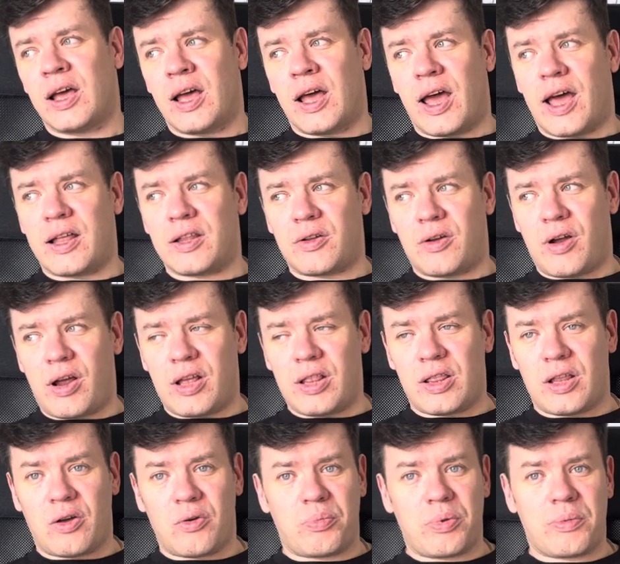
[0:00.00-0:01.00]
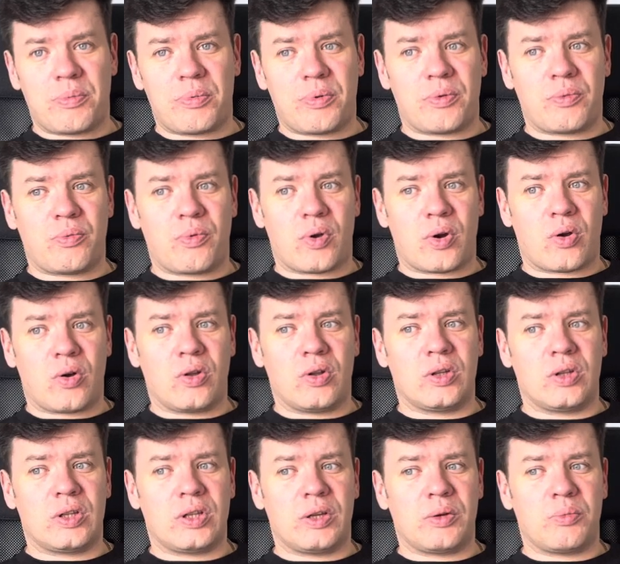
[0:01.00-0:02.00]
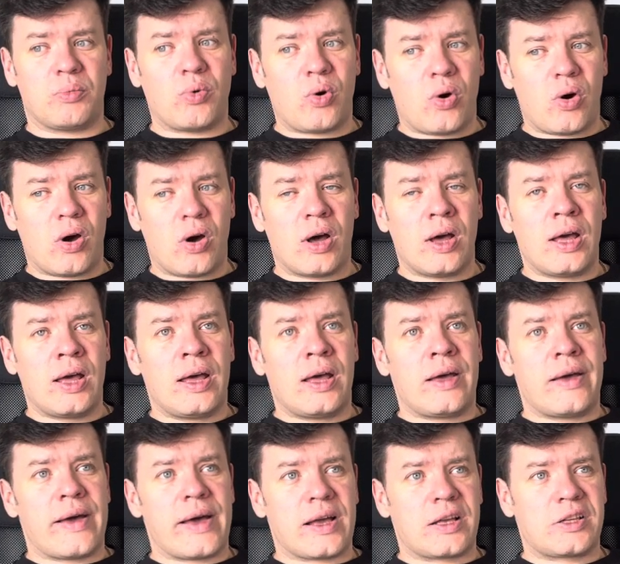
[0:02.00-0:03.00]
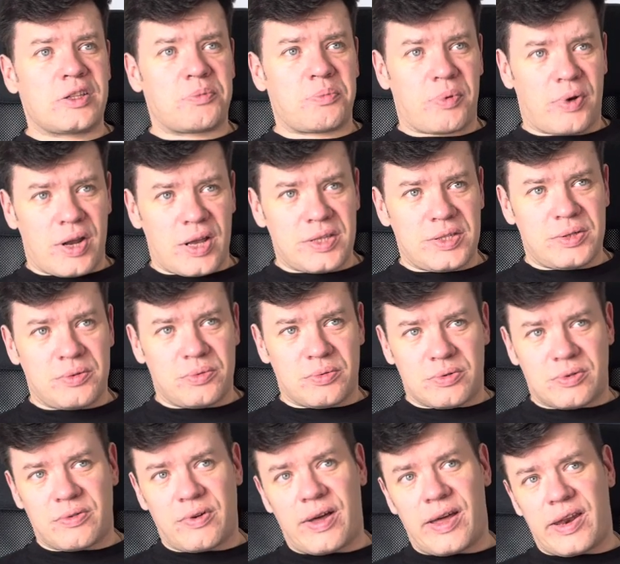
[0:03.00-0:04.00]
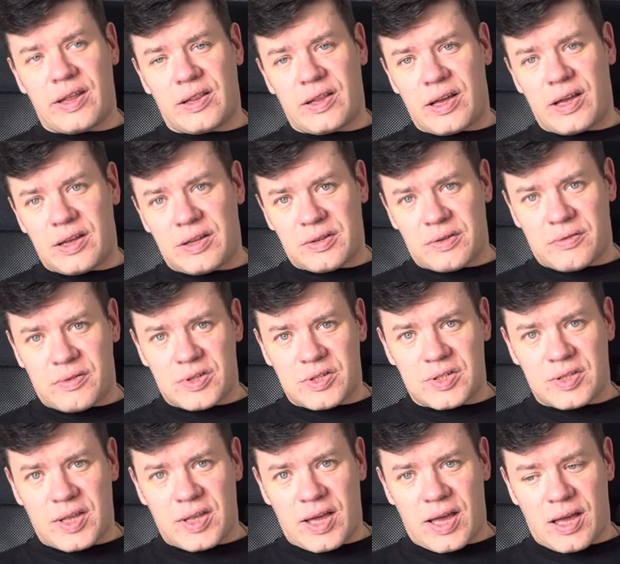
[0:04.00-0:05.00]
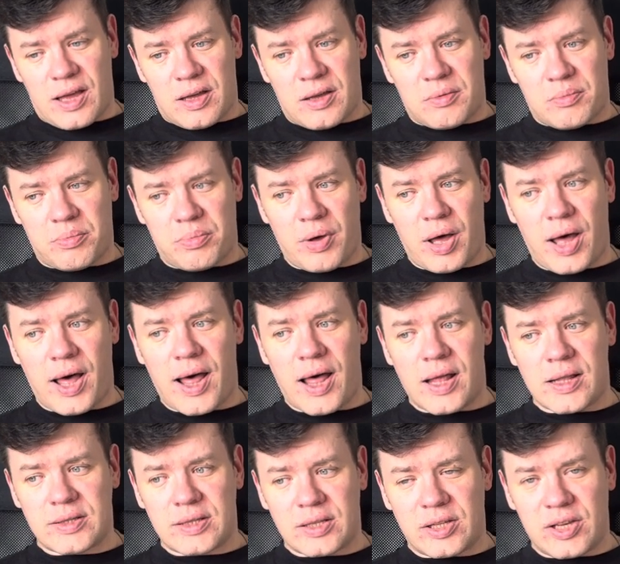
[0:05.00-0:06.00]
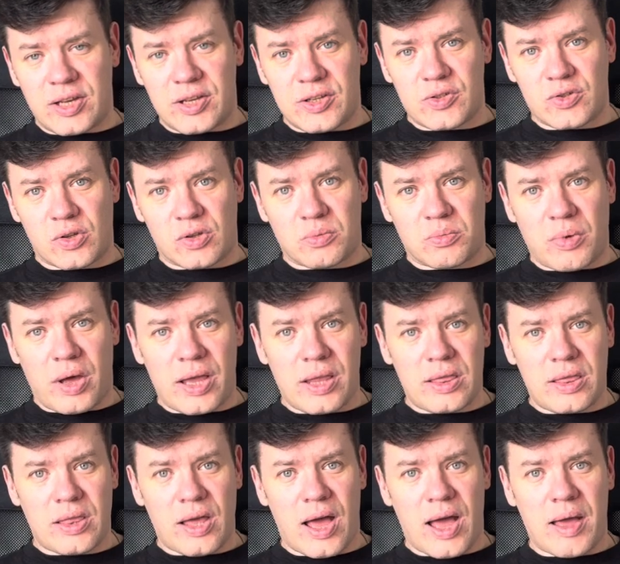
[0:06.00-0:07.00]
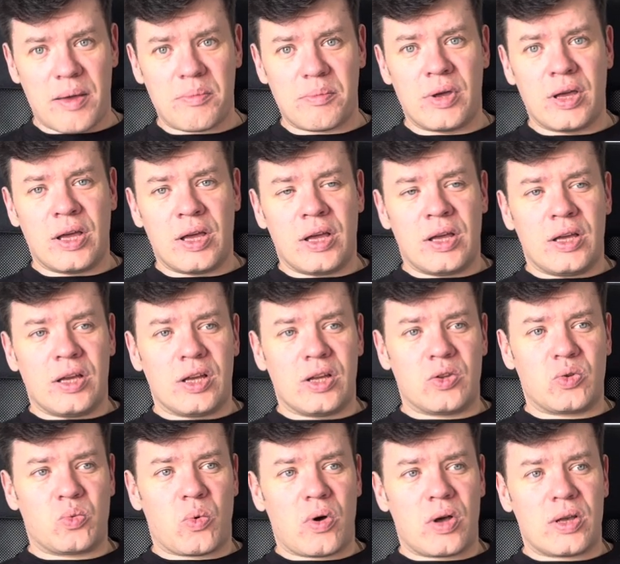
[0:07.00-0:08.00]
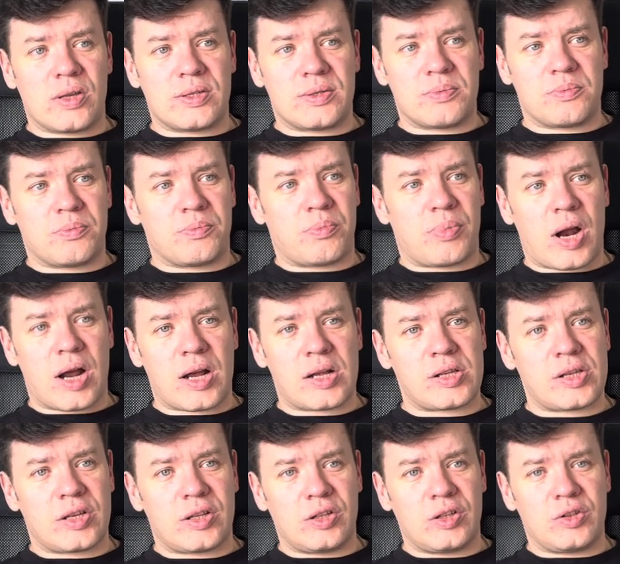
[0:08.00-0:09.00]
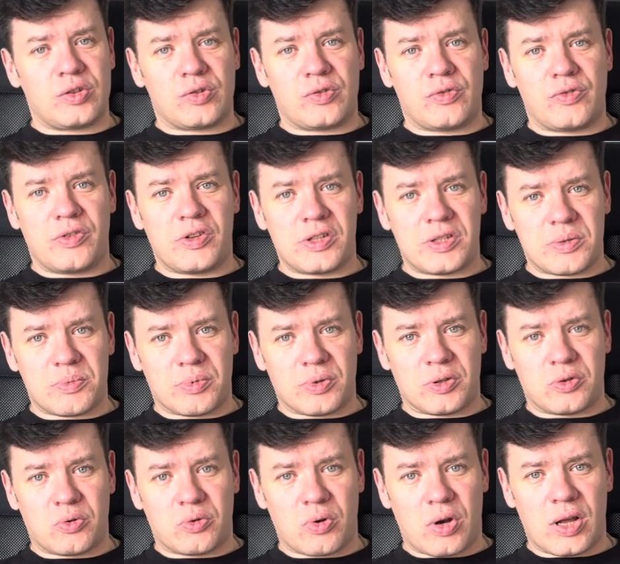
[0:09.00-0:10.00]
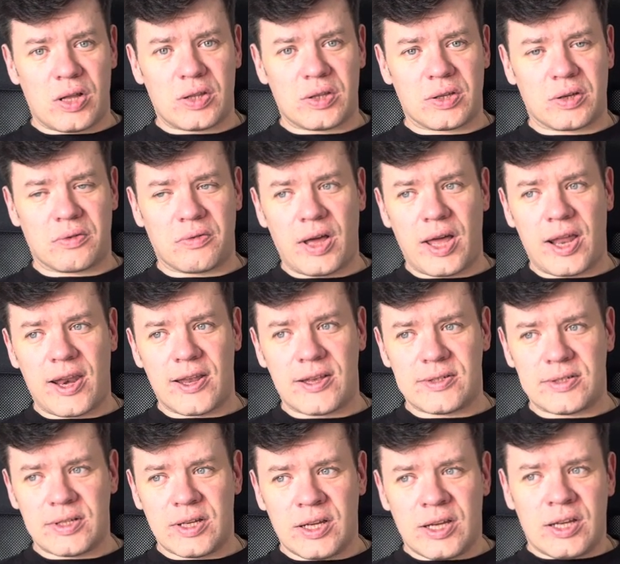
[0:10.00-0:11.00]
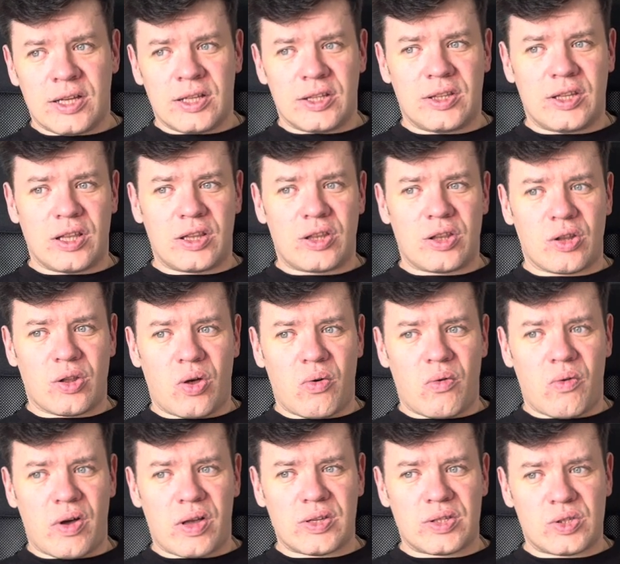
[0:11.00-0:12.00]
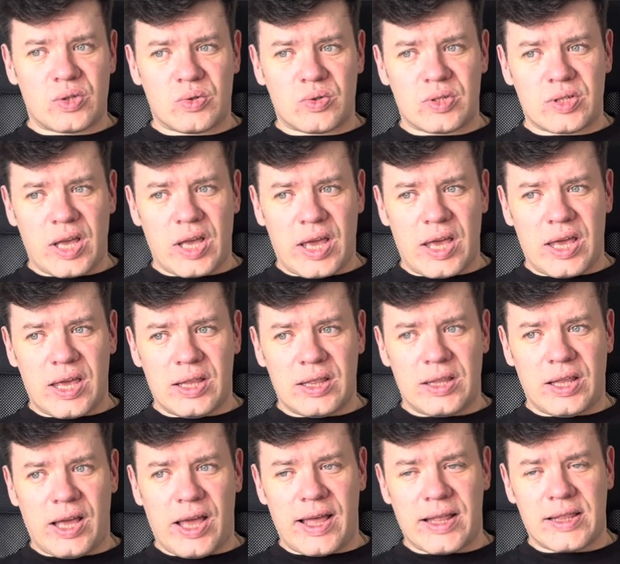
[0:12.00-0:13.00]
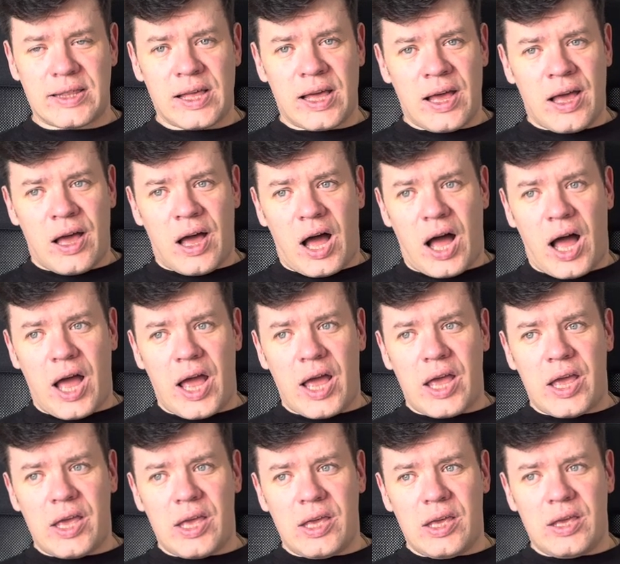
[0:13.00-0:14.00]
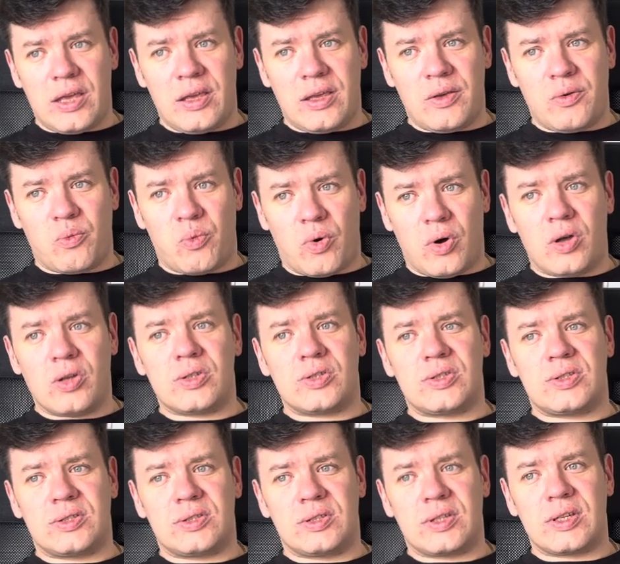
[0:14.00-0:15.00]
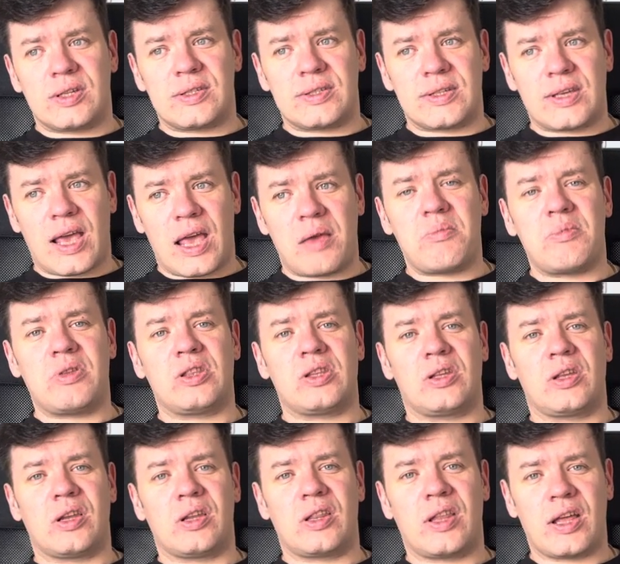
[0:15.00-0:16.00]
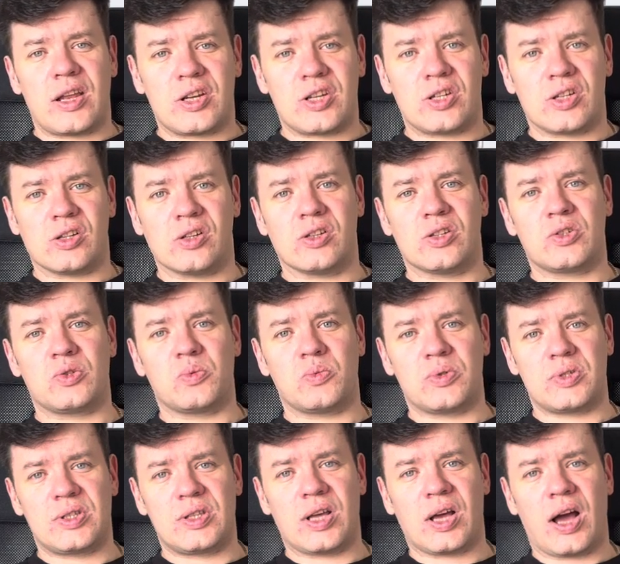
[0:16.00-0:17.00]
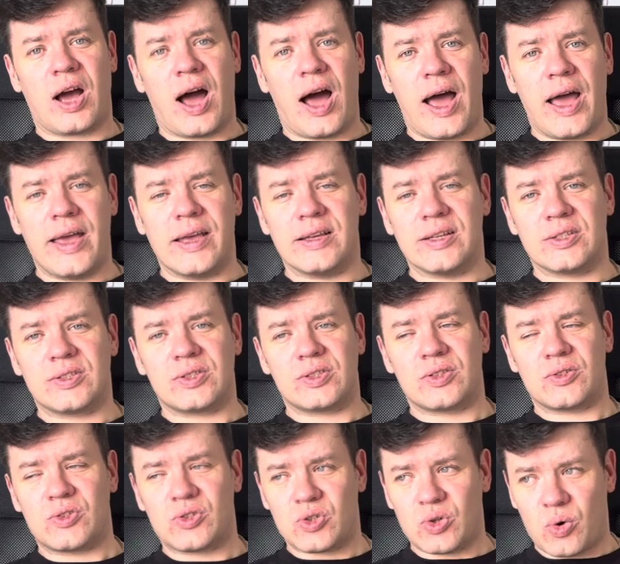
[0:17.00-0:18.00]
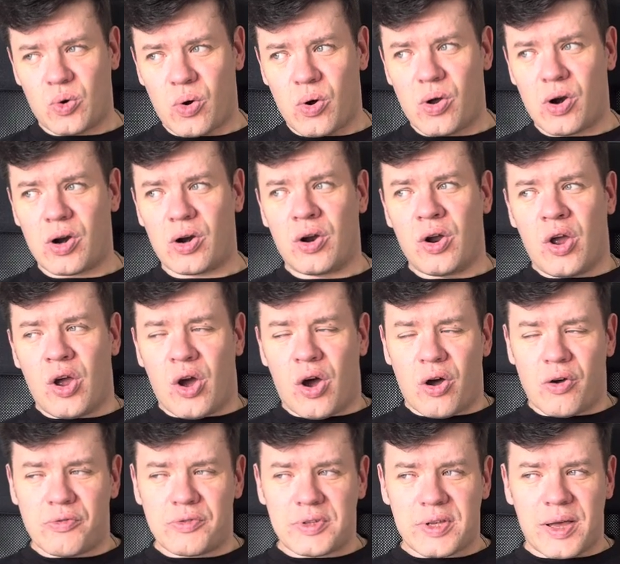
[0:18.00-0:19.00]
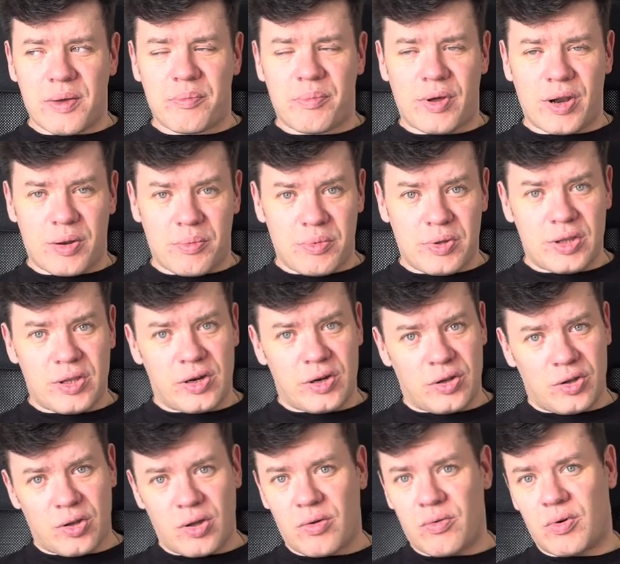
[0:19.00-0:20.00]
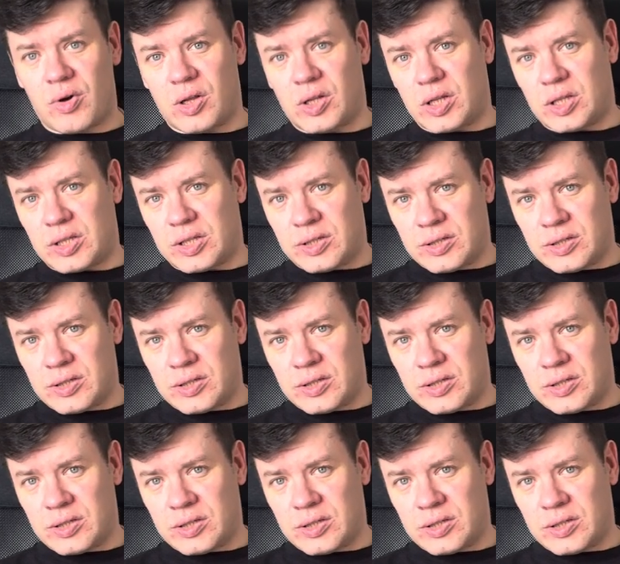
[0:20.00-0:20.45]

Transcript: And right now people work on the more expressive query language there, but at least on my time it was practically not feasible to run the queries that allow us to say that I want this gaming credentials with the highest score of some parameter in your wallet.